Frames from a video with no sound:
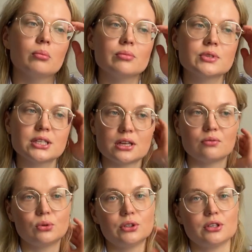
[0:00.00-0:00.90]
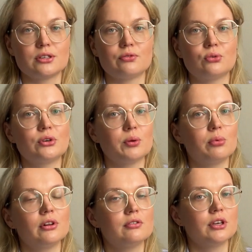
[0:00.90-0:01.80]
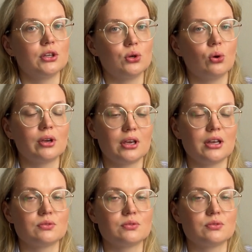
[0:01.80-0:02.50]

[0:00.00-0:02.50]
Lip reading: see what is affordable in your case,